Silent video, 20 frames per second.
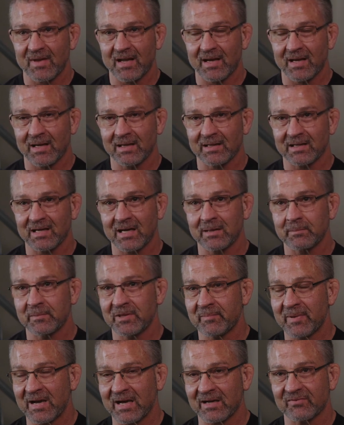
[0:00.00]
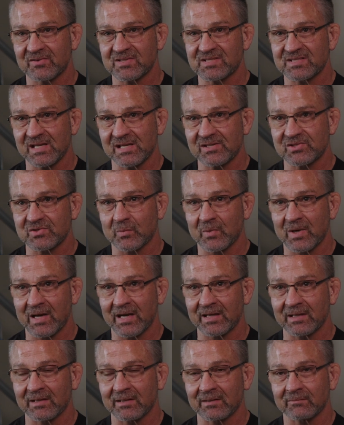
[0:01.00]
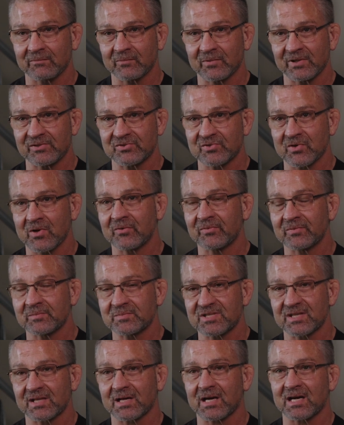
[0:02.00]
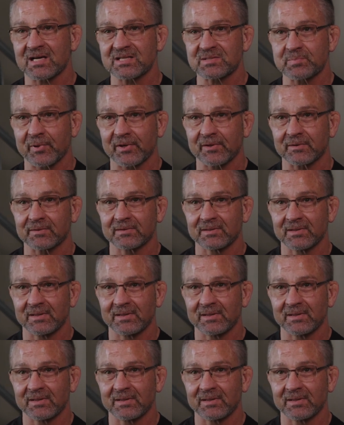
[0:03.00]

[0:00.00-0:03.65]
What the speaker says: Got him in the back of the station wagon and we drove him to the hospital.